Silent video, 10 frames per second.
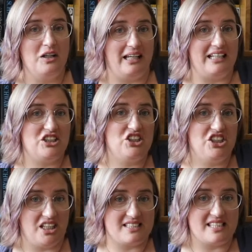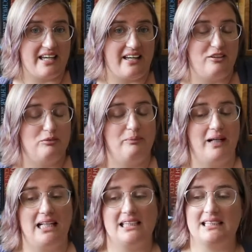like just there,
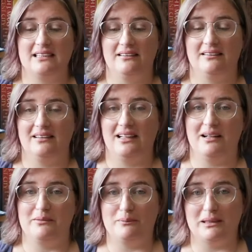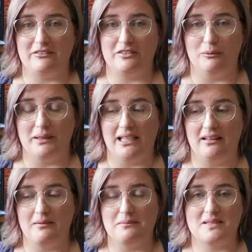but I'm in the middle of filming
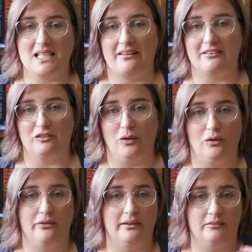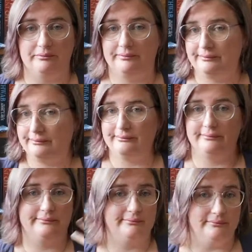and I'm sat on the floor and
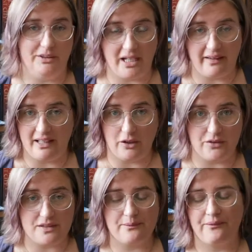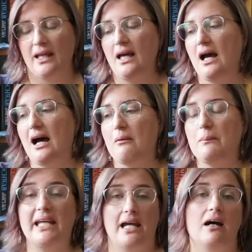you know how that goes.
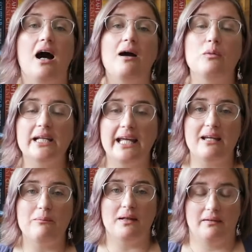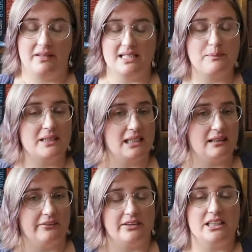But yeah, I would keep this
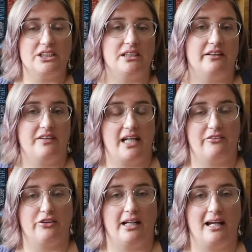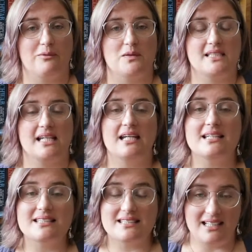particular edition of Anne of Green Gables. It
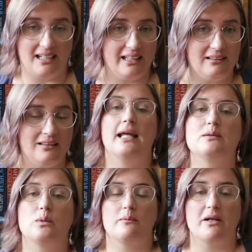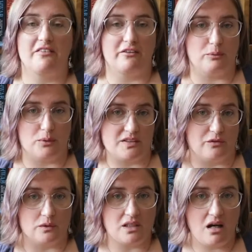is stunning. It is one of my favourite books of
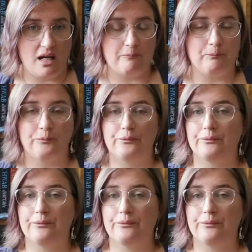all time.